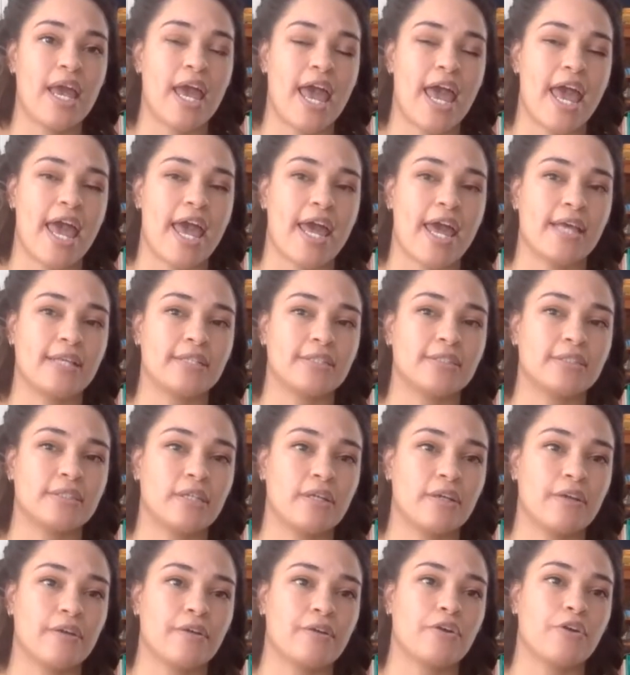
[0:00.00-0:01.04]
and
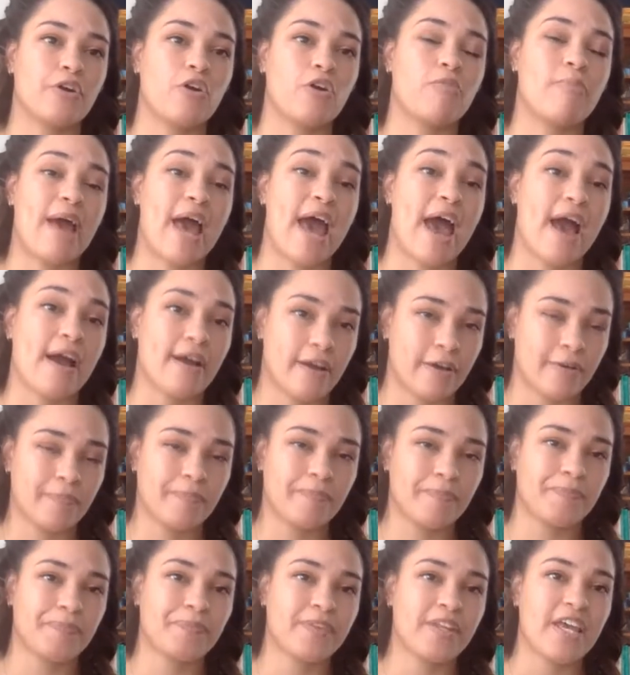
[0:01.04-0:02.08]
go back
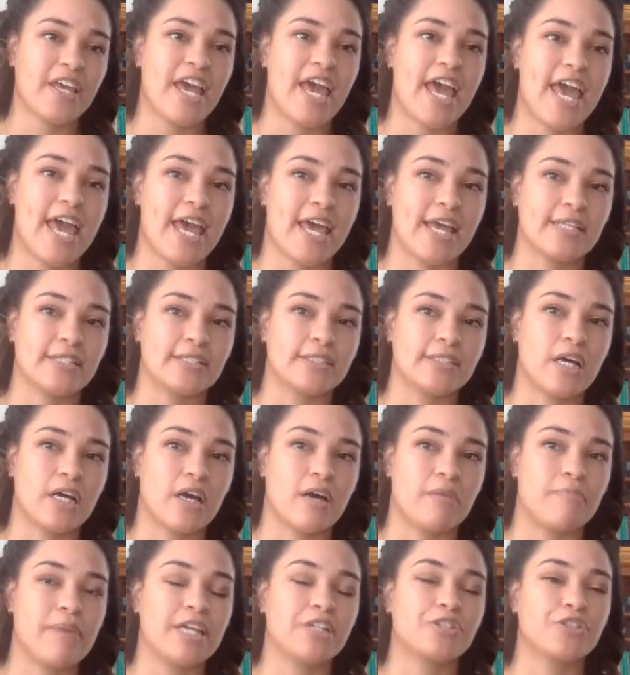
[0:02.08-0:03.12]
and
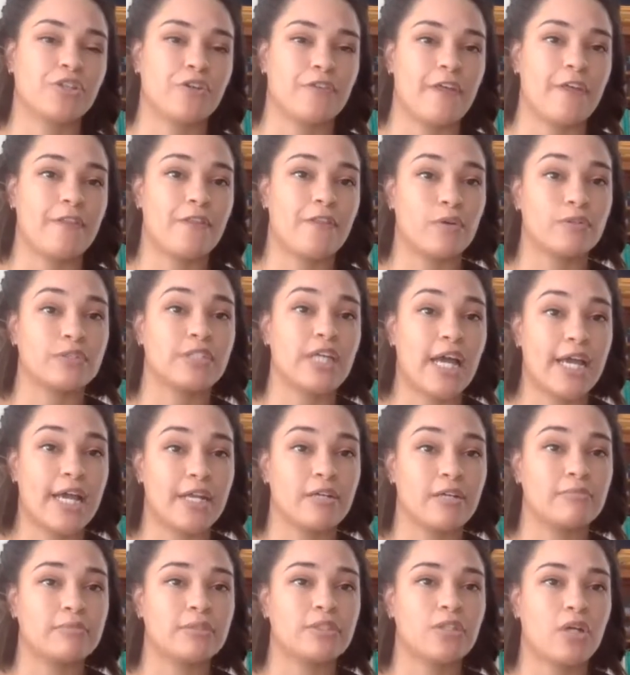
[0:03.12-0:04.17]
make sure that those
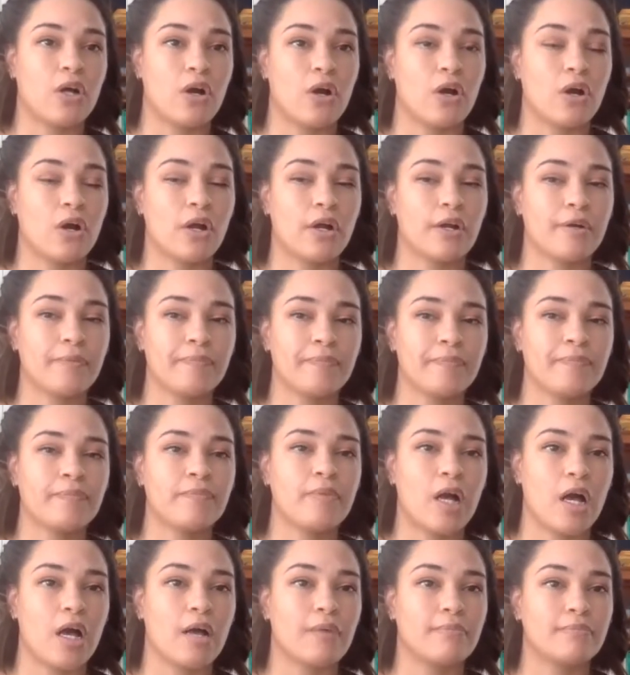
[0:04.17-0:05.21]
items are
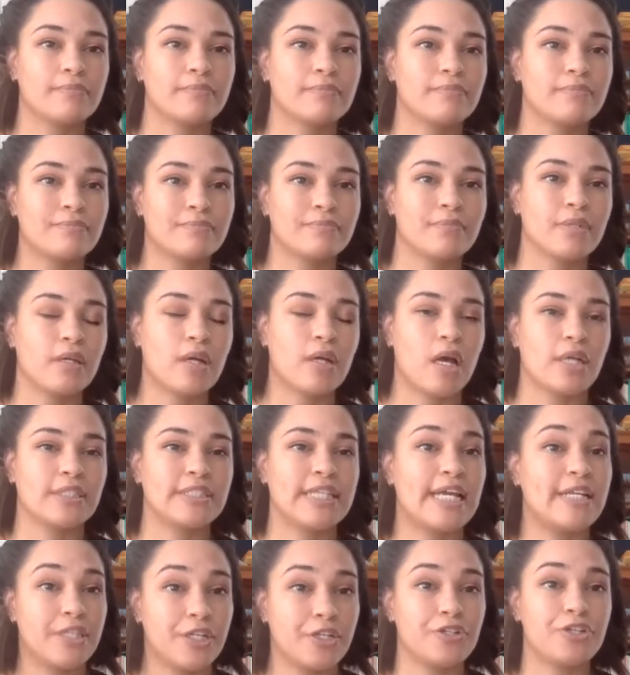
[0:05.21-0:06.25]

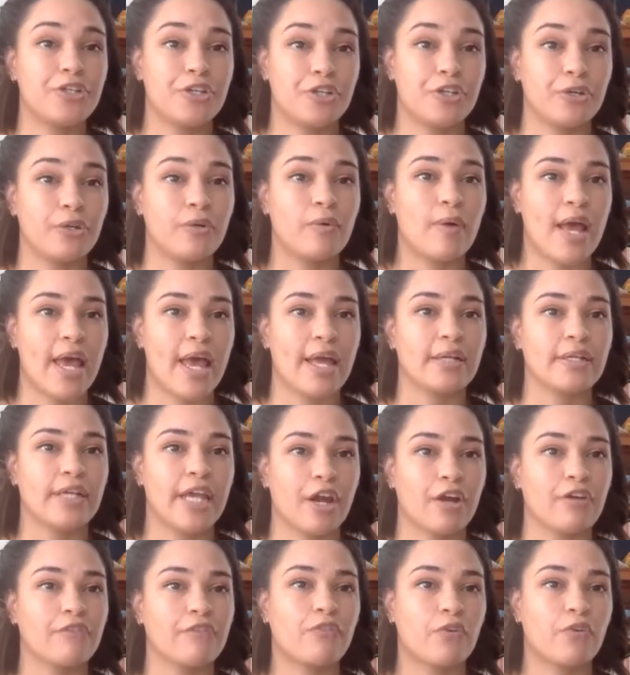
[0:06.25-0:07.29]
attended to and
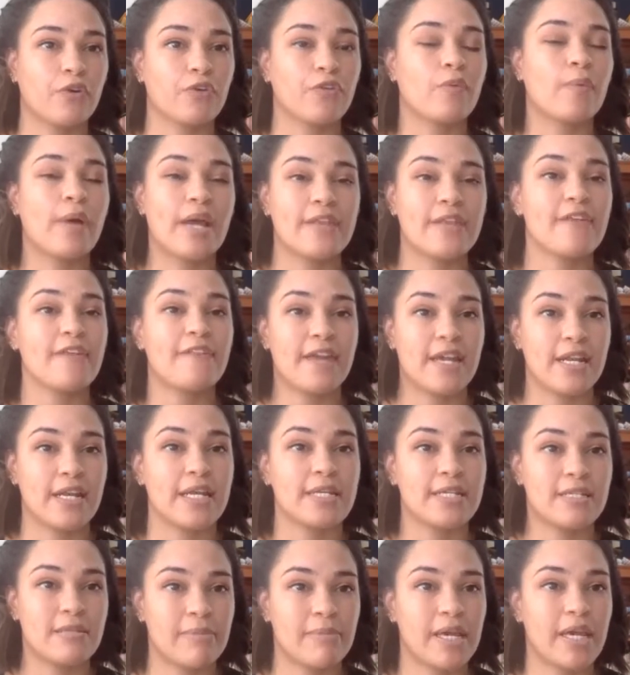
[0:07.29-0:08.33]
cared for the way that they
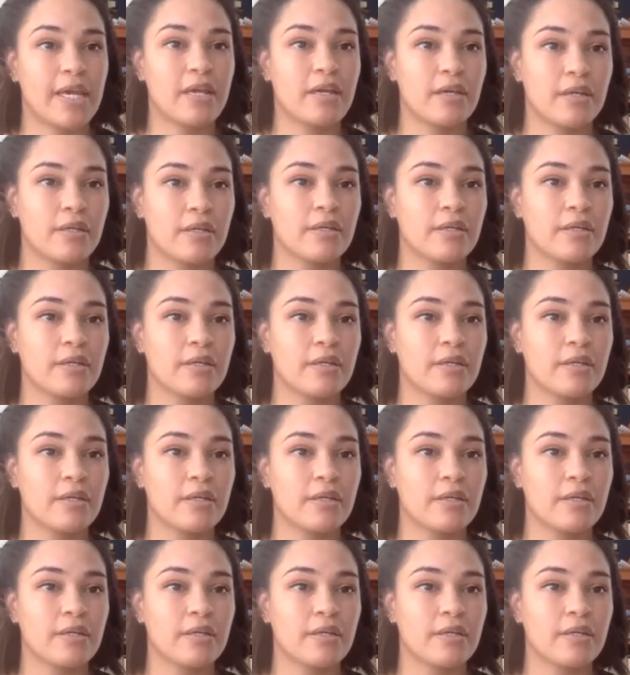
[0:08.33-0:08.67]
need to be.